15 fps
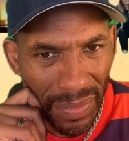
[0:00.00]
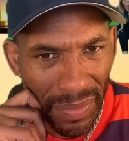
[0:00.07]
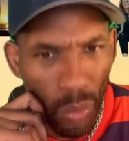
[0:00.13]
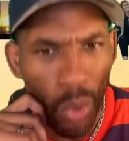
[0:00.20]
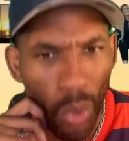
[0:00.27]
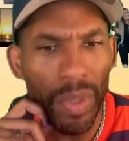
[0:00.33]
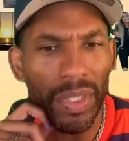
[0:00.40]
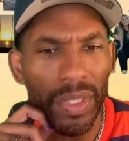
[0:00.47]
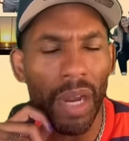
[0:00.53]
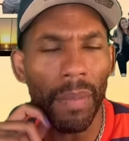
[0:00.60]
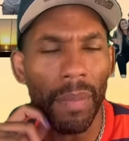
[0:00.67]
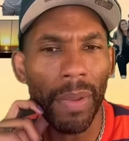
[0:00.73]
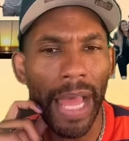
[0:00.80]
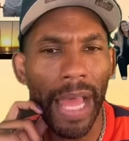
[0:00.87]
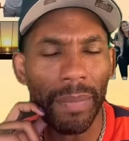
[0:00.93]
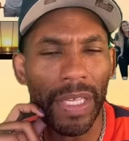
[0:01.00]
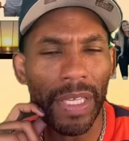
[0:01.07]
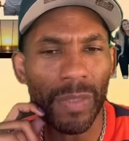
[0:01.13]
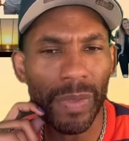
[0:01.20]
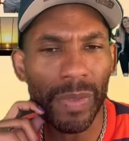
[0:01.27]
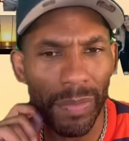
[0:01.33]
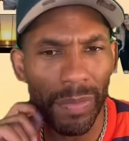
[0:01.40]
Well, we were talking about black men
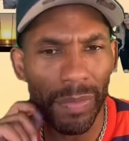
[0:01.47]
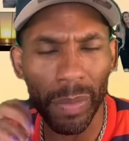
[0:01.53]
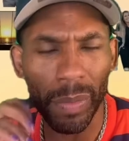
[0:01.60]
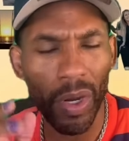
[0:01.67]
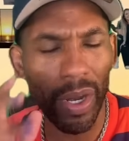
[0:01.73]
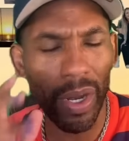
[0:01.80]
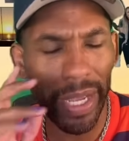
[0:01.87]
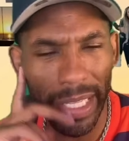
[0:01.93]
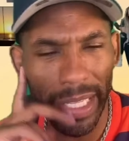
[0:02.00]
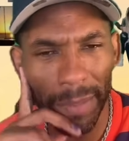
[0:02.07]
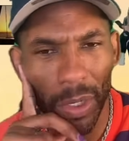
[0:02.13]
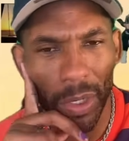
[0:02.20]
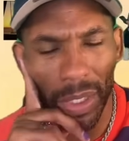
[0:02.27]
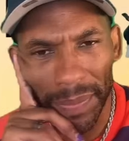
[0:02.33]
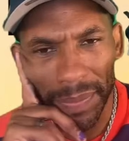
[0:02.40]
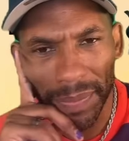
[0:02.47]
specifically, but go ahead, keep going.